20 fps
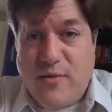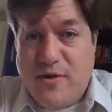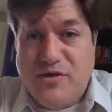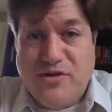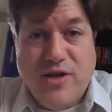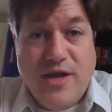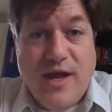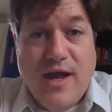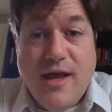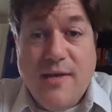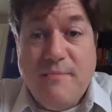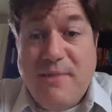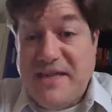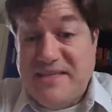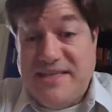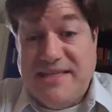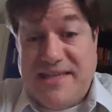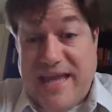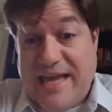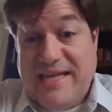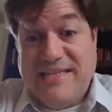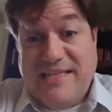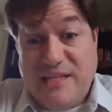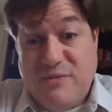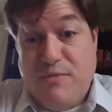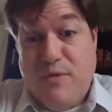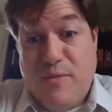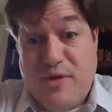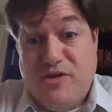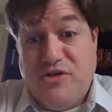Which basically takes
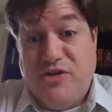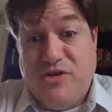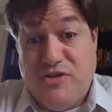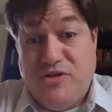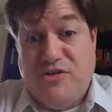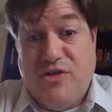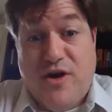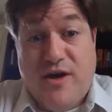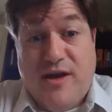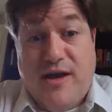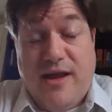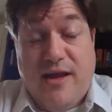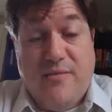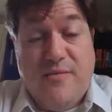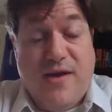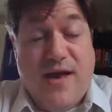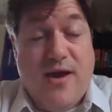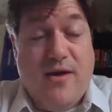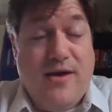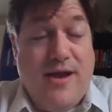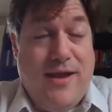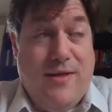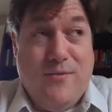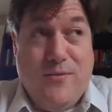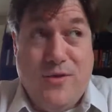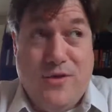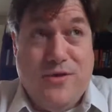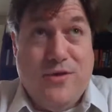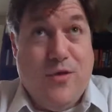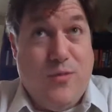these permissions you're talking about and
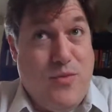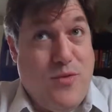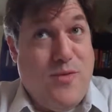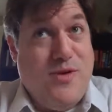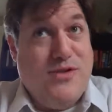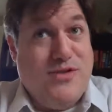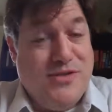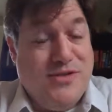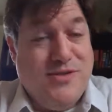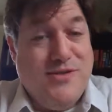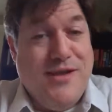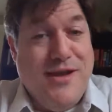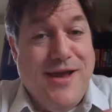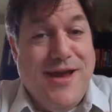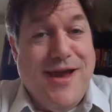with no permission